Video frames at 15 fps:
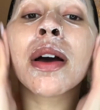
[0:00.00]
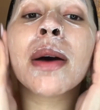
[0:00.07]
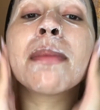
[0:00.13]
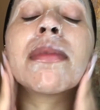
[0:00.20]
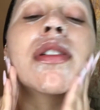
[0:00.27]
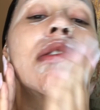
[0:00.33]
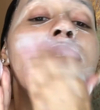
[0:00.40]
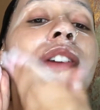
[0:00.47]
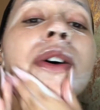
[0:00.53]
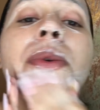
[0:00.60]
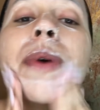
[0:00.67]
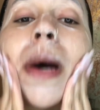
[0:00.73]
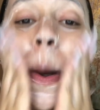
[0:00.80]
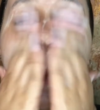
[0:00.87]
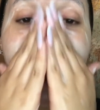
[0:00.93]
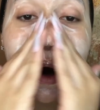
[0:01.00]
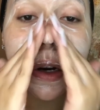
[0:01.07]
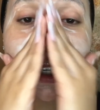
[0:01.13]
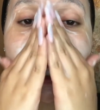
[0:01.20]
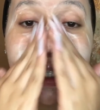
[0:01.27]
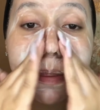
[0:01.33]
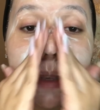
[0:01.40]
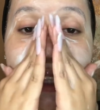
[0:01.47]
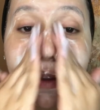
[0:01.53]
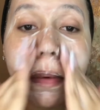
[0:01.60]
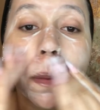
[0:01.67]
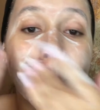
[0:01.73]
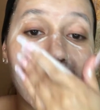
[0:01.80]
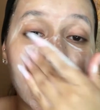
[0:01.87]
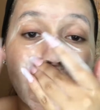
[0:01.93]
but you don't want water to be the
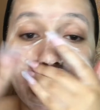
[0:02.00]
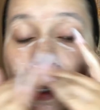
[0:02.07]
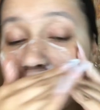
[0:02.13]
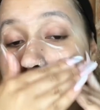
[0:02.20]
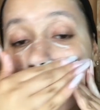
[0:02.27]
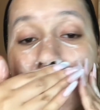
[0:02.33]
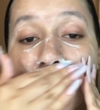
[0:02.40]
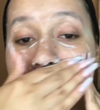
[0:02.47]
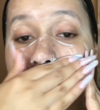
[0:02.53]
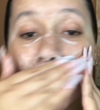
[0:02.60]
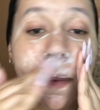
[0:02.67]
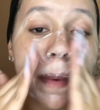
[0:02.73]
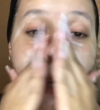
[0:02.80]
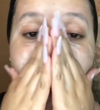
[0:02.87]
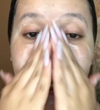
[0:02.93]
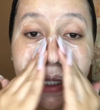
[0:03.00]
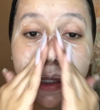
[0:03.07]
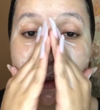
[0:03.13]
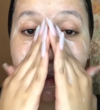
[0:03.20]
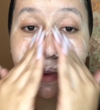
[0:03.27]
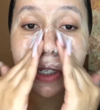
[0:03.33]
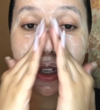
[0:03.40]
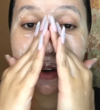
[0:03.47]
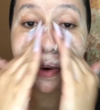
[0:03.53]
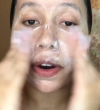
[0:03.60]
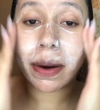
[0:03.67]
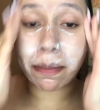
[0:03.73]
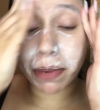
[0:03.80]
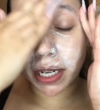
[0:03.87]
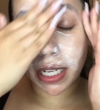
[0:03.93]
first thing you put on your face when you
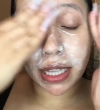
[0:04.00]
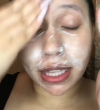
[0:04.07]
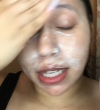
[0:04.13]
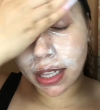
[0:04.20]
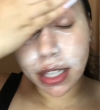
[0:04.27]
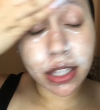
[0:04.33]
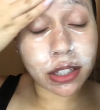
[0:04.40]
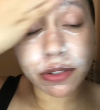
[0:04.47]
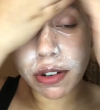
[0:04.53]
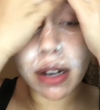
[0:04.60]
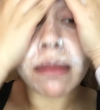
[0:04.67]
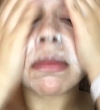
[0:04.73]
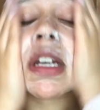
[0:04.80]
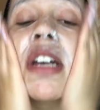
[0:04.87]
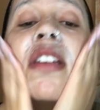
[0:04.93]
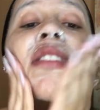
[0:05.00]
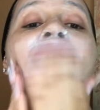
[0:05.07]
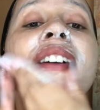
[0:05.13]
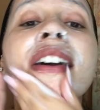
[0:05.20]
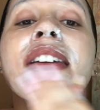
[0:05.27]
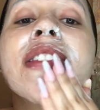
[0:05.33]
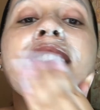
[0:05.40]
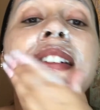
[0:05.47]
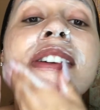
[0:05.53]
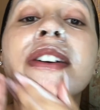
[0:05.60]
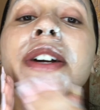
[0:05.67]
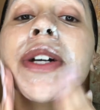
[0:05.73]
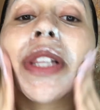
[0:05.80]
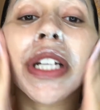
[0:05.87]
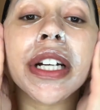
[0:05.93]
are putting the cleanser on, because like I said
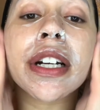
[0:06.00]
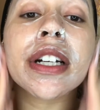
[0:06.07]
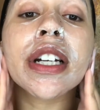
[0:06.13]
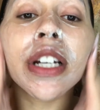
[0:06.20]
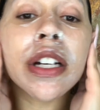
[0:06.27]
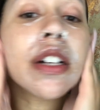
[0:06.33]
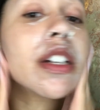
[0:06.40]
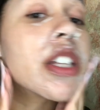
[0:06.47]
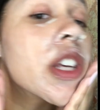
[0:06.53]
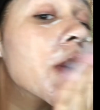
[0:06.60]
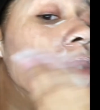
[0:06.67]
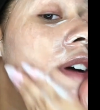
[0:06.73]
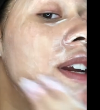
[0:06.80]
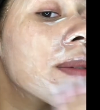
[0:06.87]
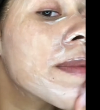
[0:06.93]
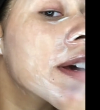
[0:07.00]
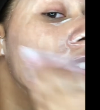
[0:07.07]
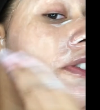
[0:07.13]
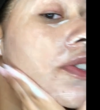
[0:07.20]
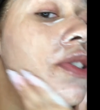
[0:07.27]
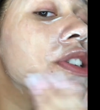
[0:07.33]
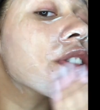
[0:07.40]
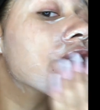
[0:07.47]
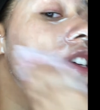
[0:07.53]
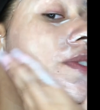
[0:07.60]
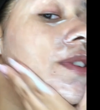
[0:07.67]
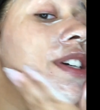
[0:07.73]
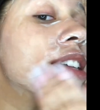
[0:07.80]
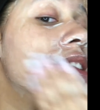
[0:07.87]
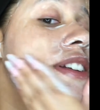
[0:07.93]
earlier, you want to make sure you
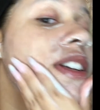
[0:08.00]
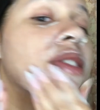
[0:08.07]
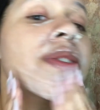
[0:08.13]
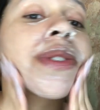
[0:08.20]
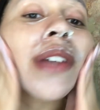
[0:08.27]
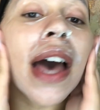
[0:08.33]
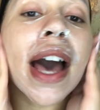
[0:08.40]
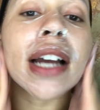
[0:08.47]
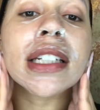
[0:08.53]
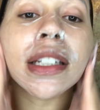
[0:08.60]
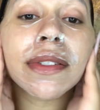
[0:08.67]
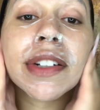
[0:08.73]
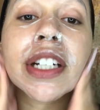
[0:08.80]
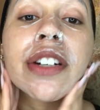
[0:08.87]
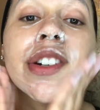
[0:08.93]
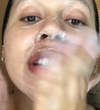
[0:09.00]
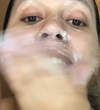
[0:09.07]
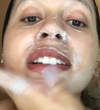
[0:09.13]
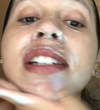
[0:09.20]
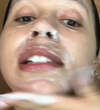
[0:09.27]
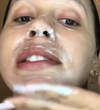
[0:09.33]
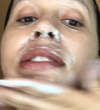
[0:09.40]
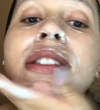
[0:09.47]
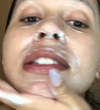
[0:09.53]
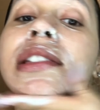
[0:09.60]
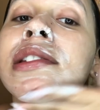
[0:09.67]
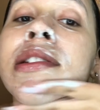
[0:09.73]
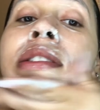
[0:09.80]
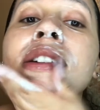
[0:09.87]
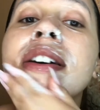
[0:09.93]
are getting those active ingredients
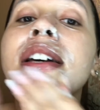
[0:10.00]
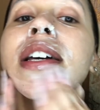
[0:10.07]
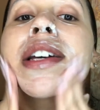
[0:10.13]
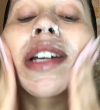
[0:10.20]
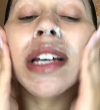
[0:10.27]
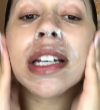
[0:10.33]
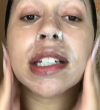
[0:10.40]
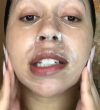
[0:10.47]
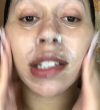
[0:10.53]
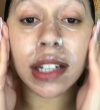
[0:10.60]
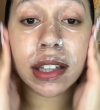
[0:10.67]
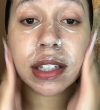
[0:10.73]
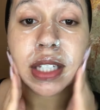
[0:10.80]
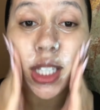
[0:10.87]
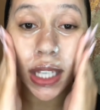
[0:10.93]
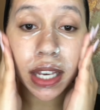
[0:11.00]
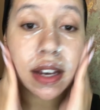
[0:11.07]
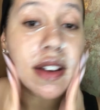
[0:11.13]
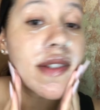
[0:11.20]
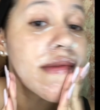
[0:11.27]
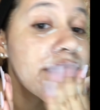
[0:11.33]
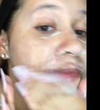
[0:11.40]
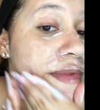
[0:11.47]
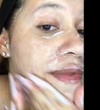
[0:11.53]
into the skin.